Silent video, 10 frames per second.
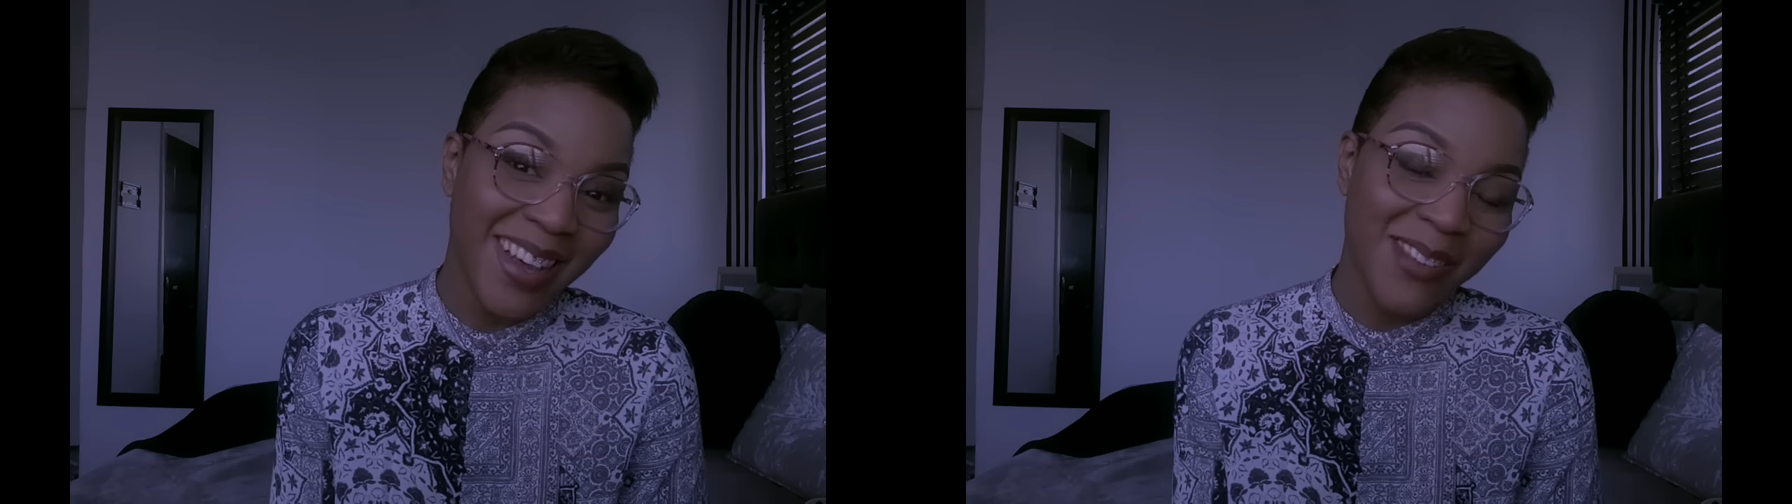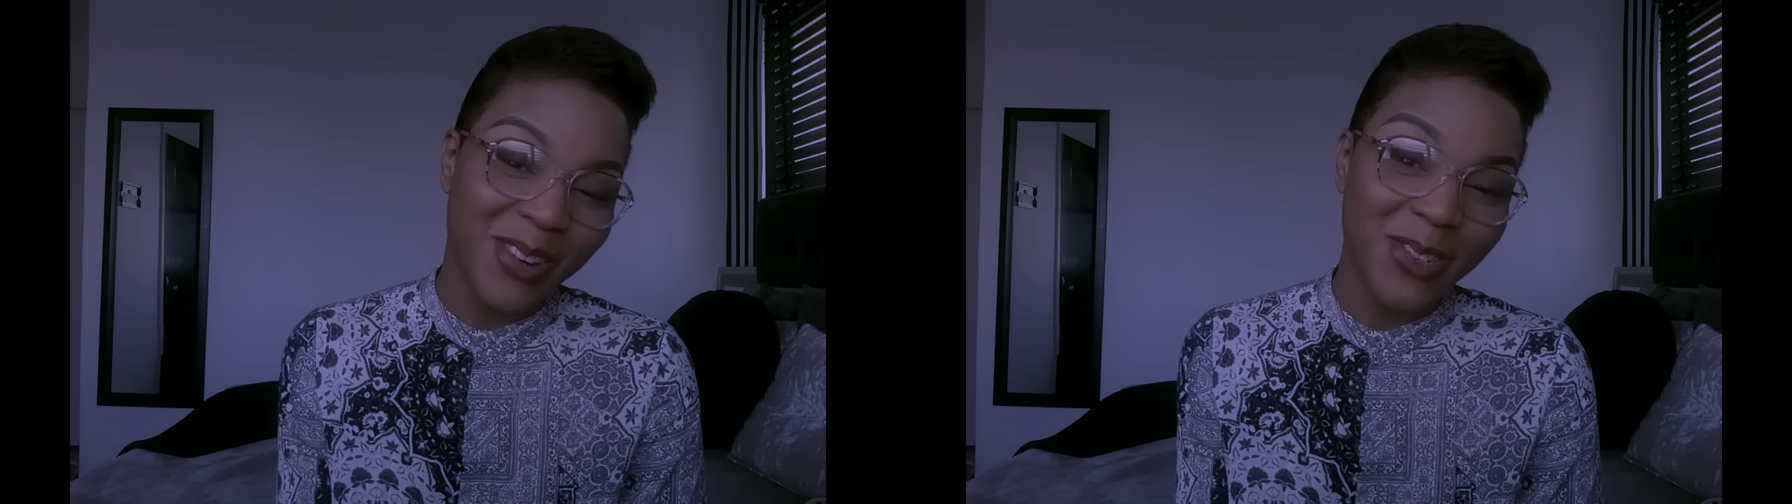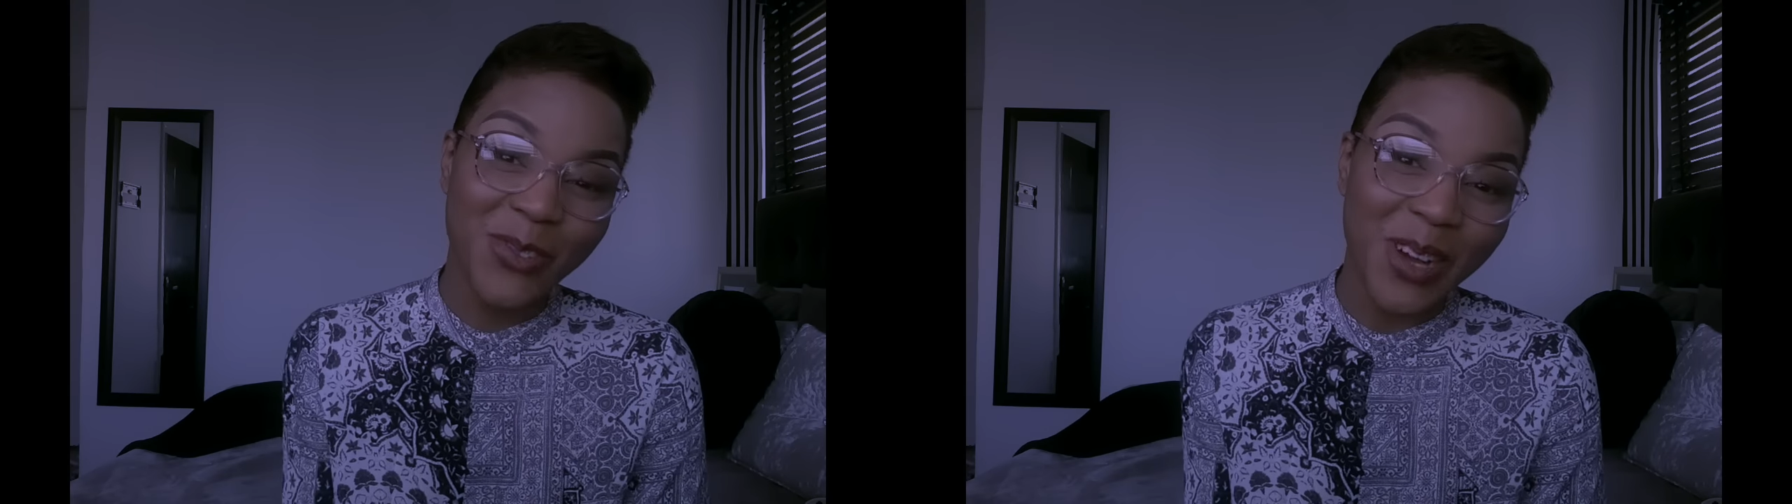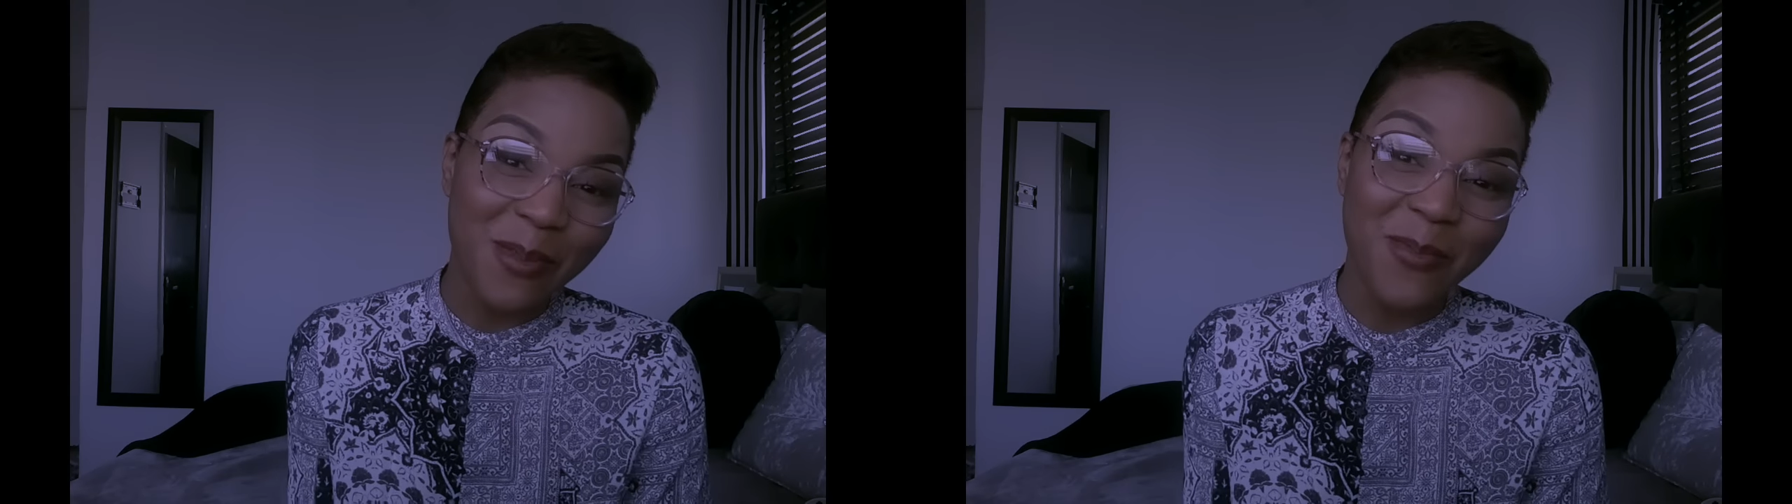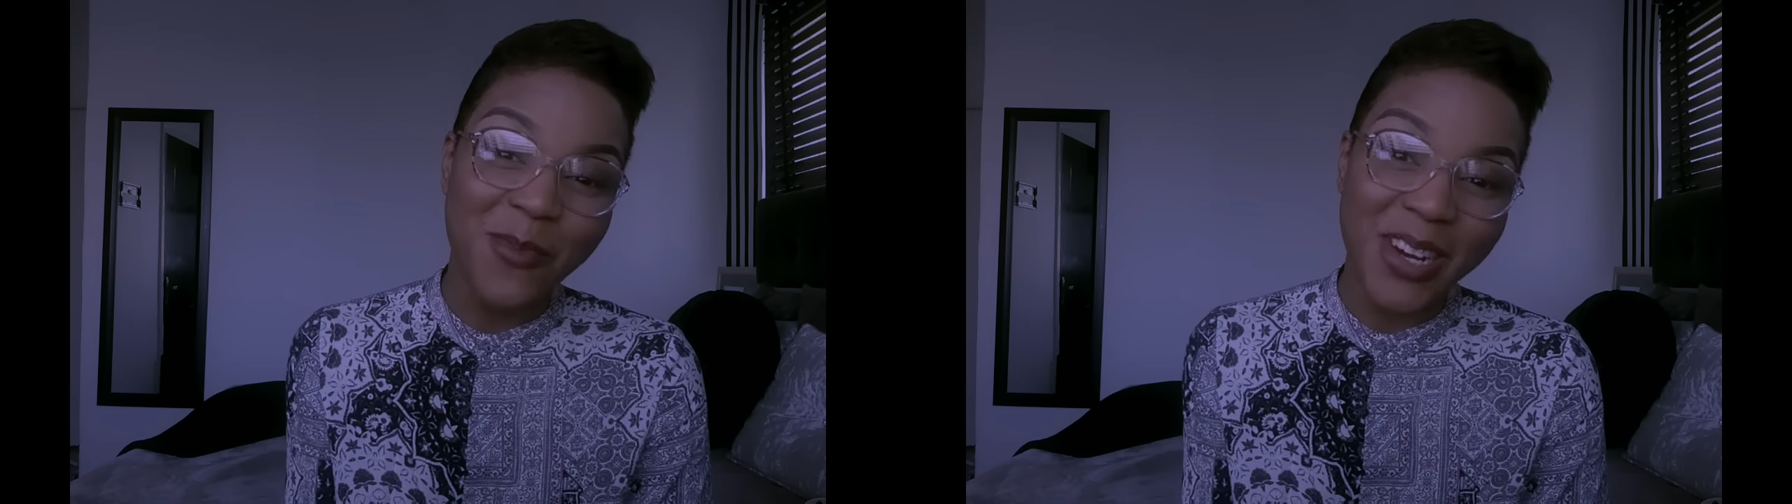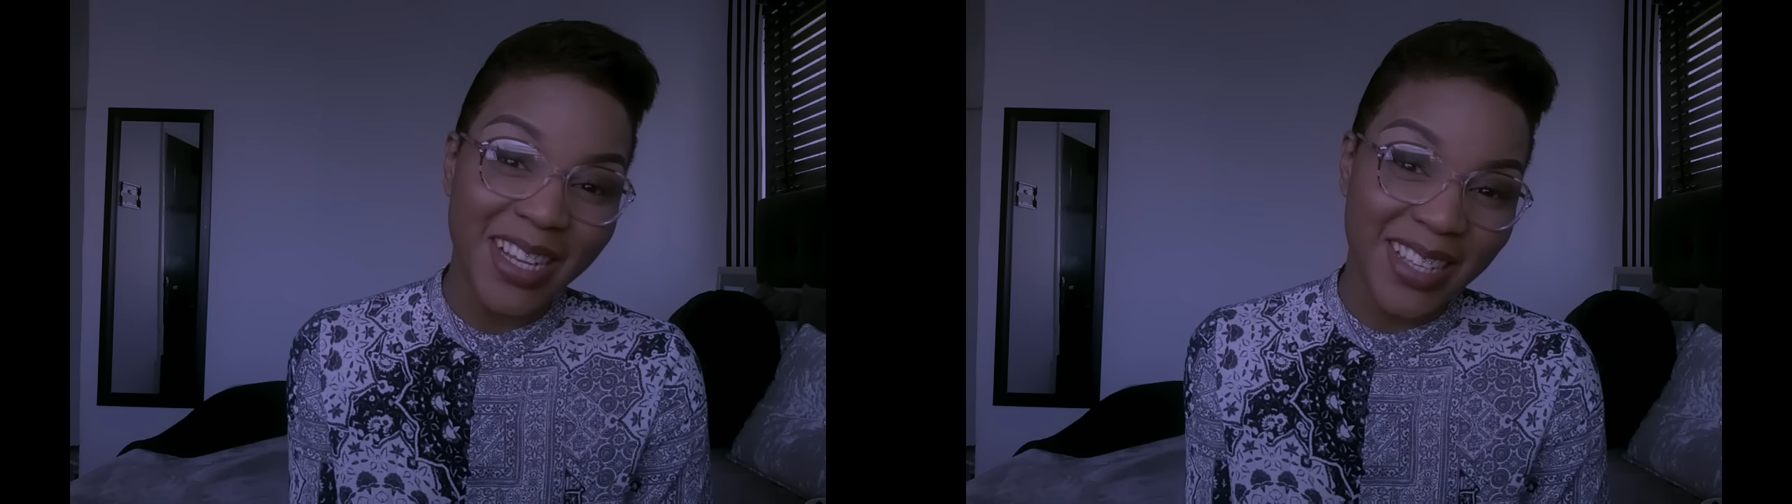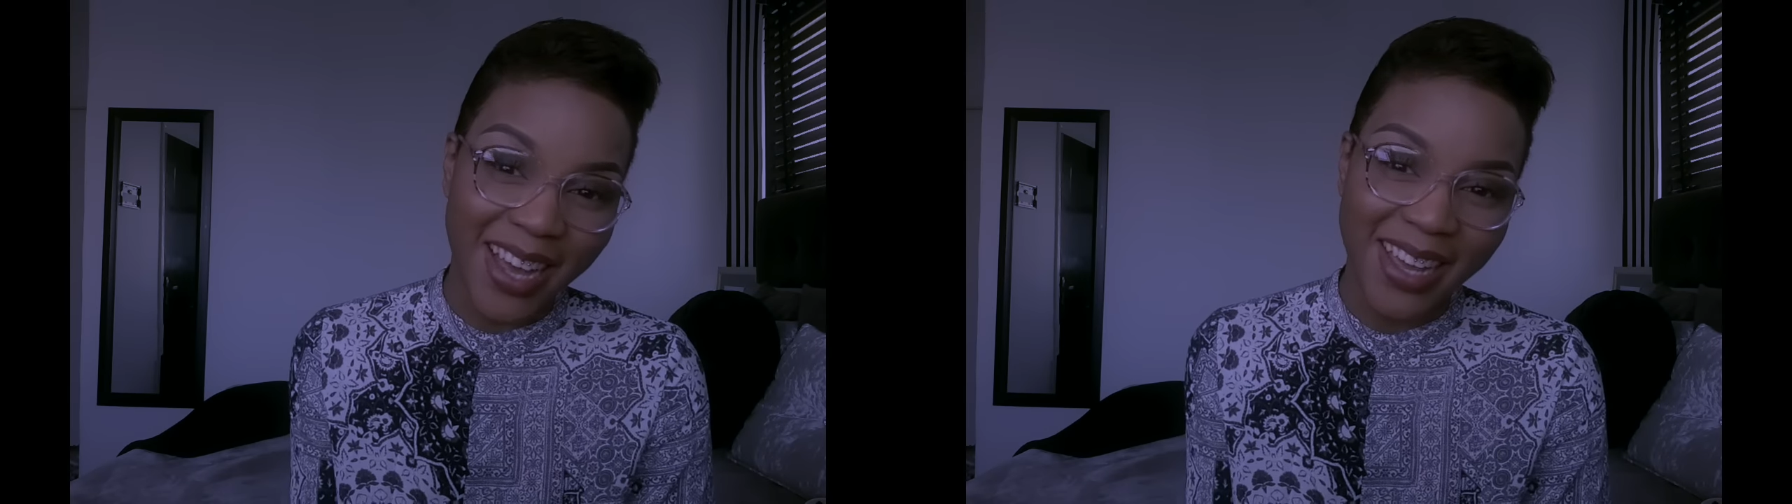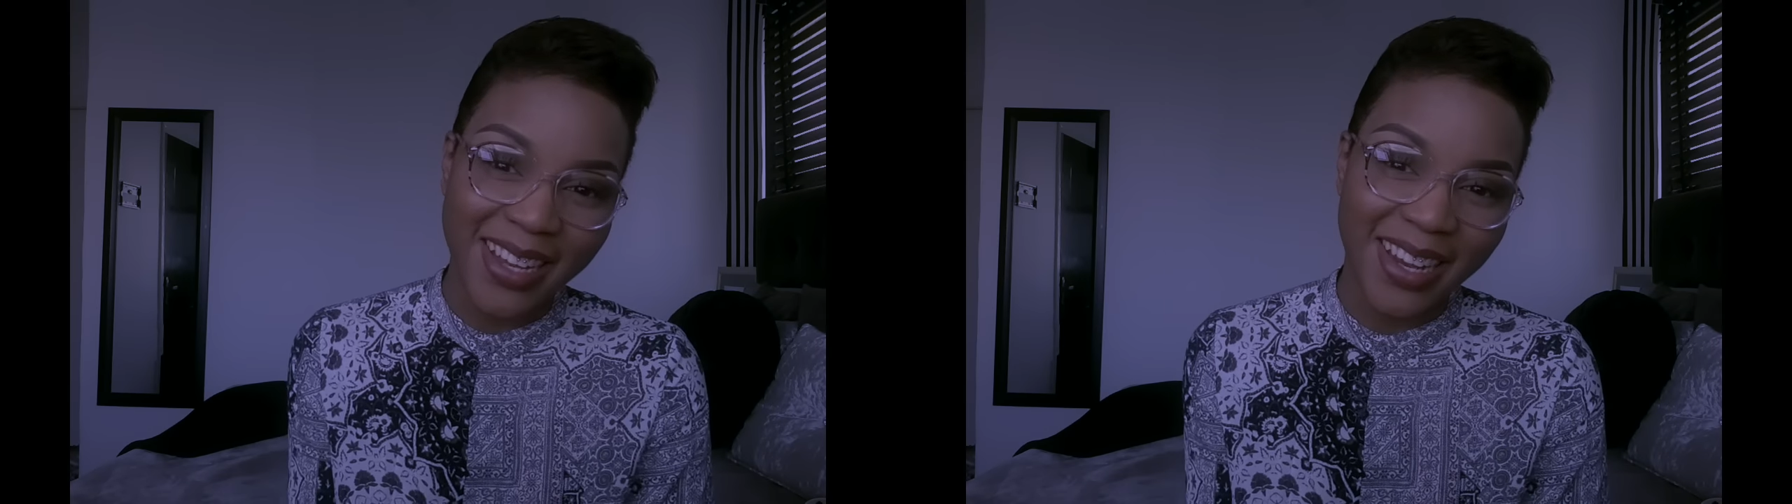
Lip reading: But I'm really tired,